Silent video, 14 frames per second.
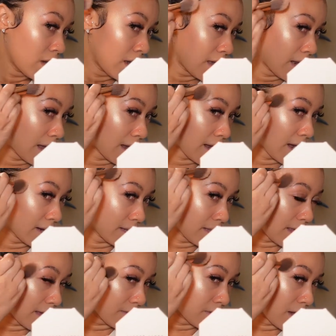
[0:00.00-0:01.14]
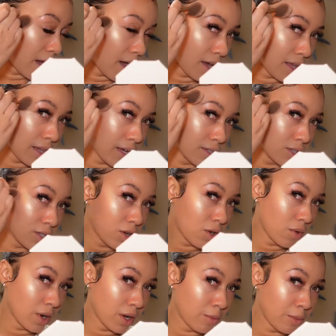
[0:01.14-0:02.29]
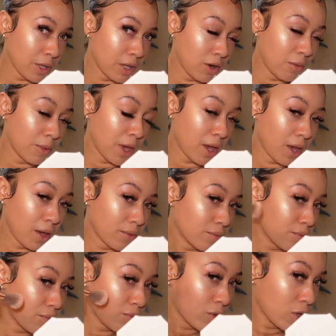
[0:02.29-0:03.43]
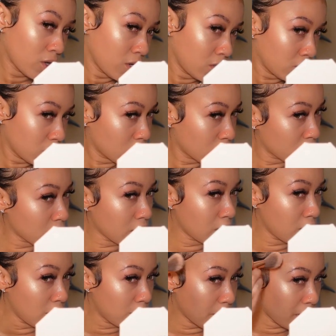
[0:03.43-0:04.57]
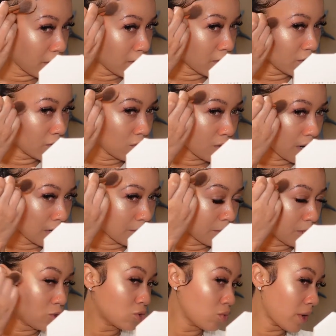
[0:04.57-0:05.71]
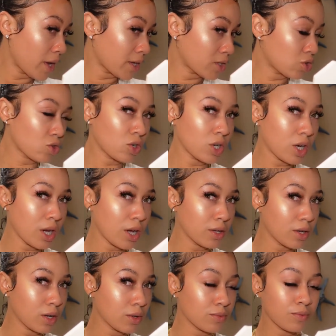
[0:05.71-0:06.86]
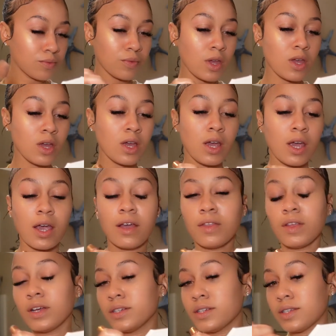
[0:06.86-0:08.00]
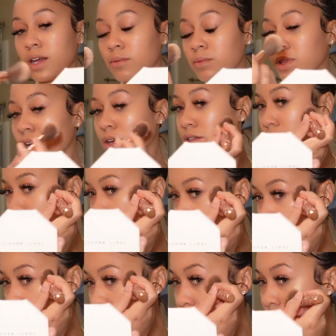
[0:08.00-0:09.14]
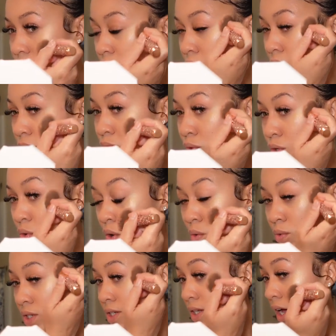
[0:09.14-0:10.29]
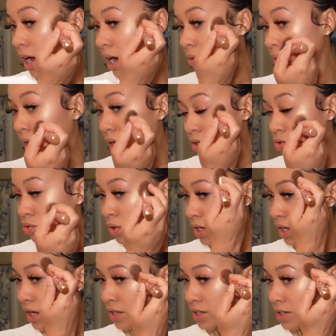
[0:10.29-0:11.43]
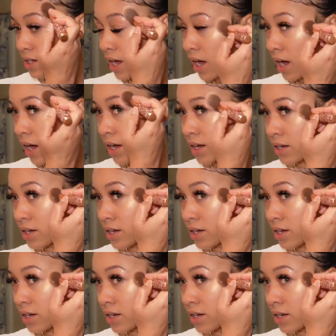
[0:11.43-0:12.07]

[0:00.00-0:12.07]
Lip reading: and I kind of like the highlight to go up a little bit, just a little bit. You don't gotta be too extra, nothing. And then same with the other side. Whatever we do on one side, we gotta do on the other side.